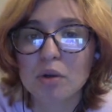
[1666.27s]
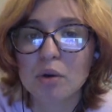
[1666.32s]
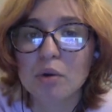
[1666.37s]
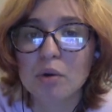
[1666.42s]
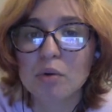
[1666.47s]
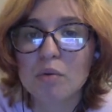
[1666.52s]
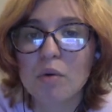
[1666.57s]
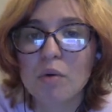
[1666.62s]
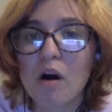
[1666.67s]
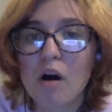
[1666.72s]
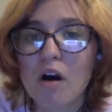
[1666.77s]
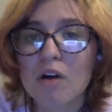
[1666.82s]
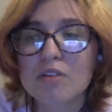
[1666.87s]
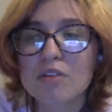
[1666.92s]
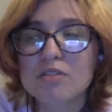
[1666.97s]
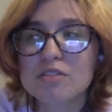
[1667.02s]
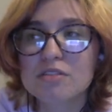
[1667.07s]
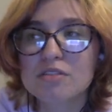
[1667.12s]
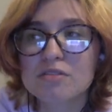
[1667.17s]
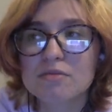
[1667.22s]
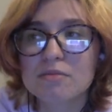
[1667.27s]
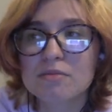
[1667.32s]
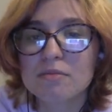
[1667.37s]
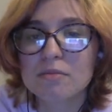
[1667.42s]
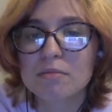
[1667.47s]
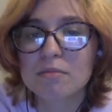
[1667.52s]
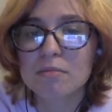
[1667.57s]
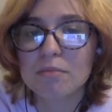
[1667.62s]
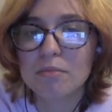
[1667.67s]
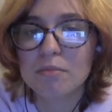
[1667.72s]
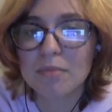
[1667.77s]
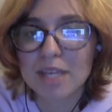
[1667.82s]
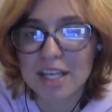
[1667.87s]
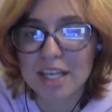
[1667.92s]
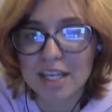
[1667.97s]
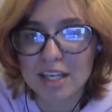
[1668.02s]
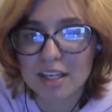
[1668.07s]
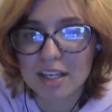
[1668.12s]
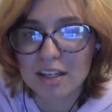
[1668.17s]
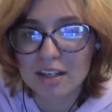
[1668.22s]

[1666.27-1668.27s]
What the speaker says: who aren't me.